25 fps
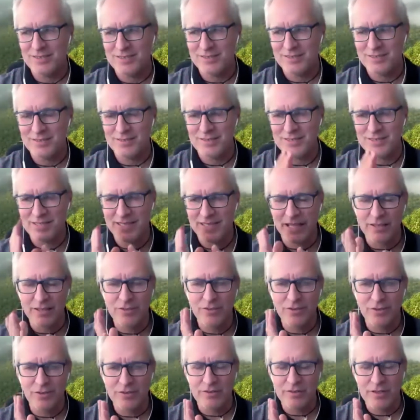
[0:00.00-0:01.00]

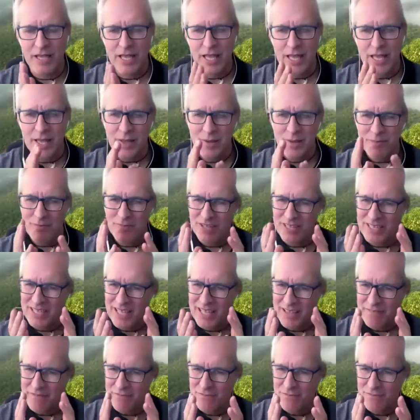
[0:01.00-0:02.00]
centered, but I
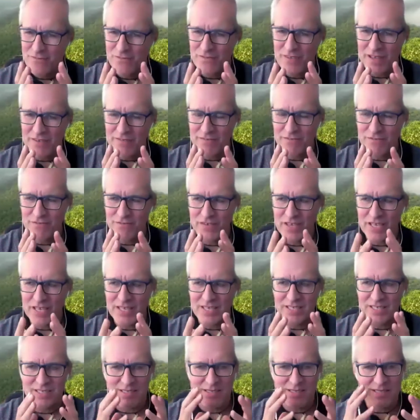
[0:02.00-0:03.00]
think
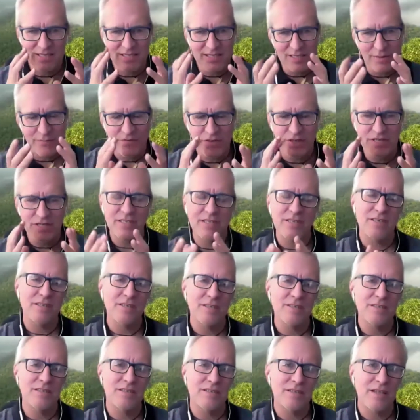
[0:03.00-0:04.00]
it's something the
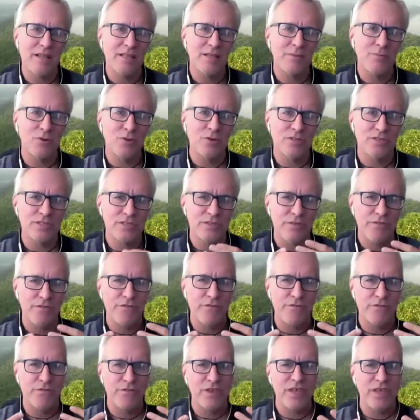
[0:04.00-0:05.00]
animals
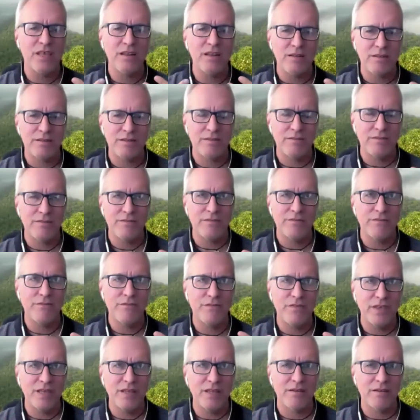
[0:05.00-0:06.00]
feel.
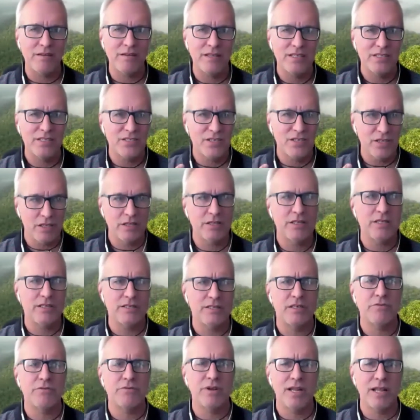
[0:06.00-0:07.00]
Suddenly
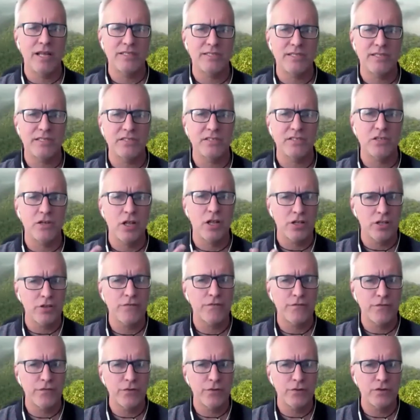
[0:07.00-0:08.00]
they realize there's a lot of
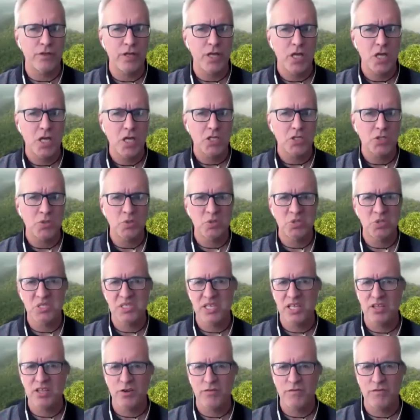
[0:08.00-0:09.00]
food, so
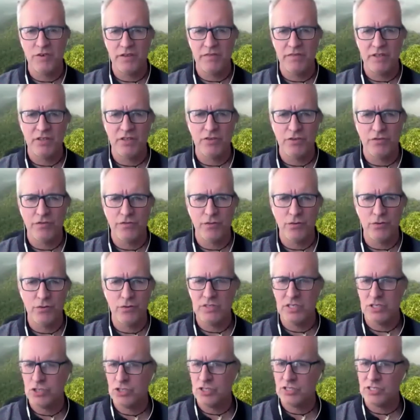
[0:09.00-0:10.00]
instead of leaving the food,
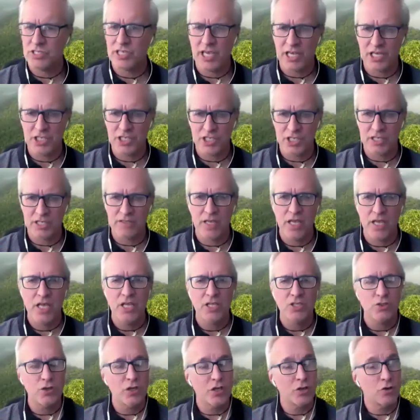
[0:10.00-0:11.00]
they just cache it.
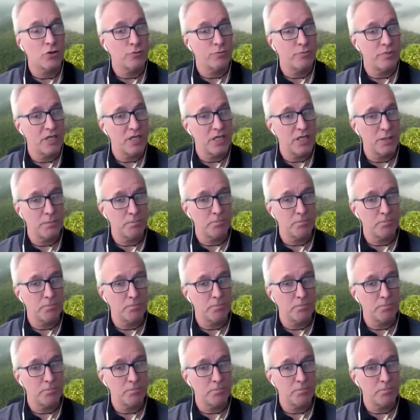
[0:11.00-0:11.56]
So it could be